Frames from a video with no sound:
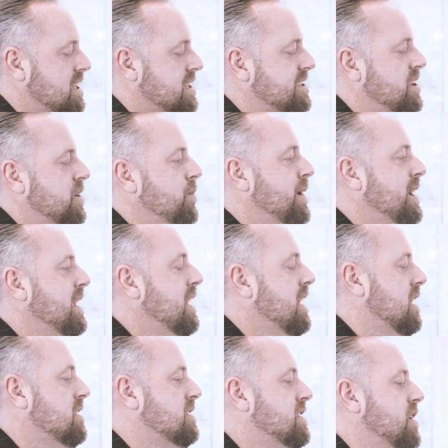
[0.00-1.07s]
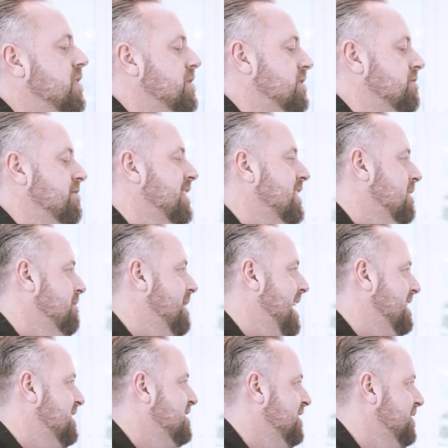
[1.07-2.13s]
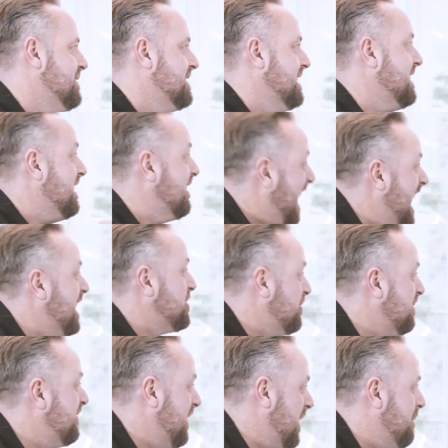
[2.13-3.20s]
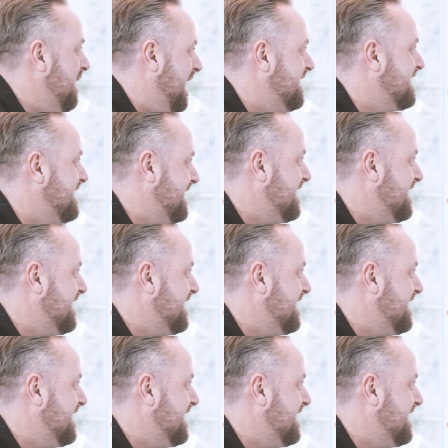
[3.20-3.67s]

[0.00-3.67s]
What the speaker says: So we don't recommend using the actual FURminator